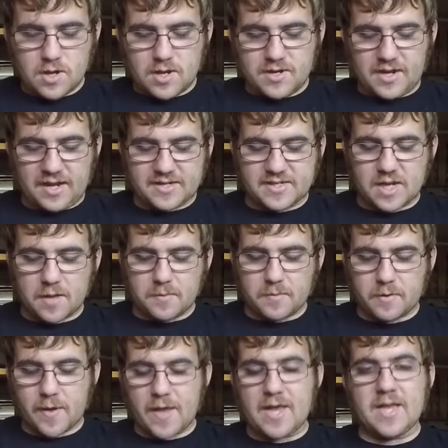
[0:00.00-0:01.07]
Next
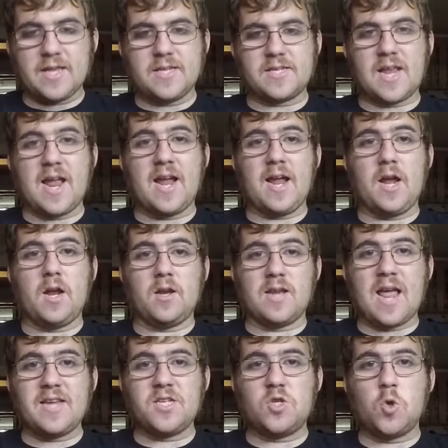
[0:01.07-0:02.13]
up is a
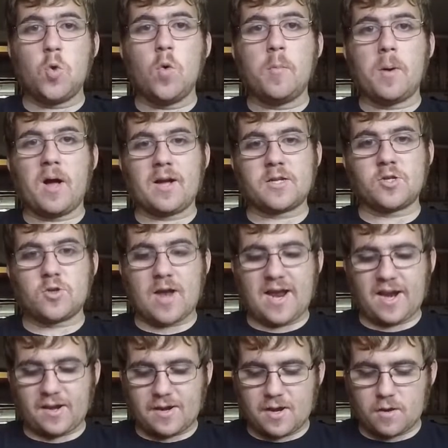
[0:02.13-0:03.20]
nice toolbox
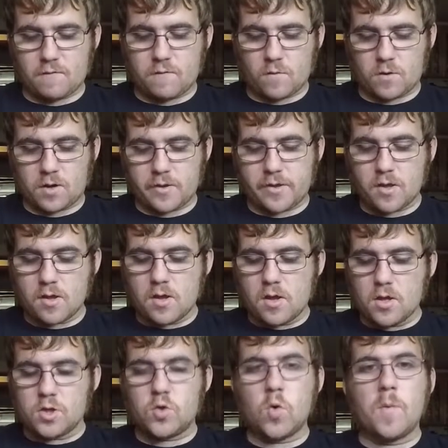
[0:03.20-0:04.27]
dragon here for you.
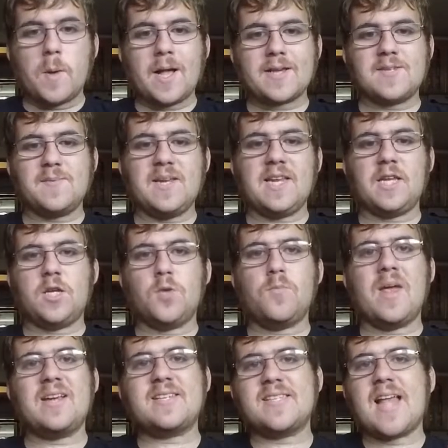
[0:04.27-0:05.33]
Toolbox meaning you
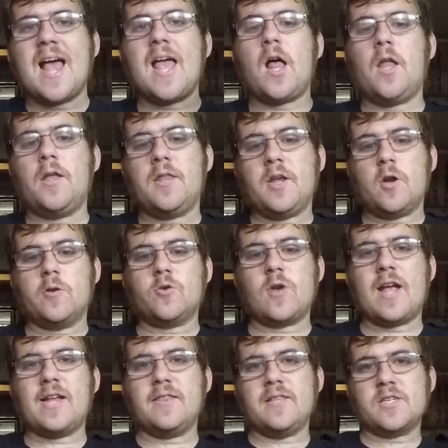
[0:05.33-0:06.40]
make Scion the Ur
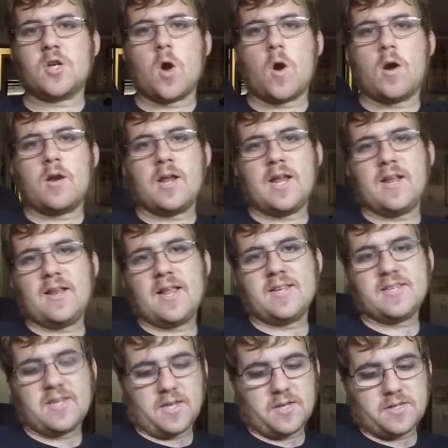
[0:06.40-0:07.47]
Dragon this card in a
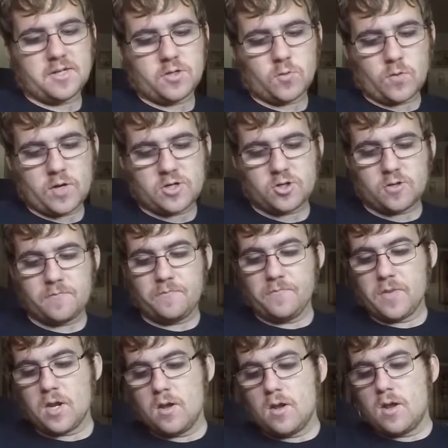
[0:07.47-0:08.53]
sticky situation.
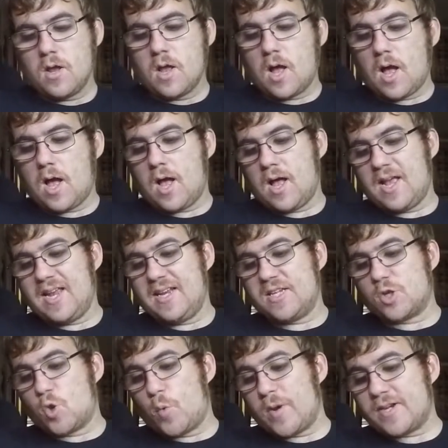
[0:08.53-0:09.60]
It is
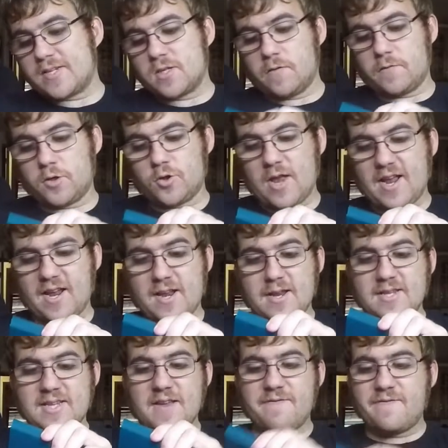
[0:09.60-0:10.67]
Quicksilver Dragon. It
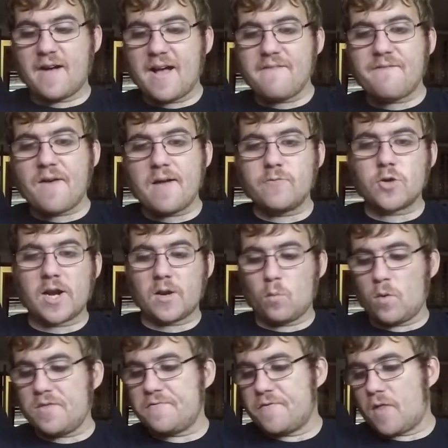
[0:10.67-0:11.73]
is a 5/5 dragon
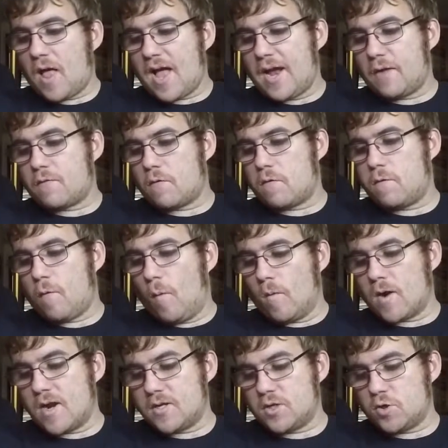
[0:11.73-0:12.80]
with flying for
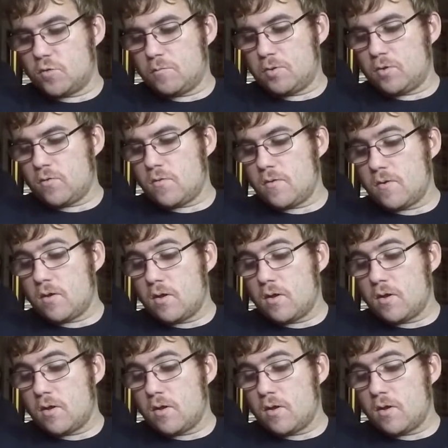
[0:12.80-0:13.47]
4 and 2 blue.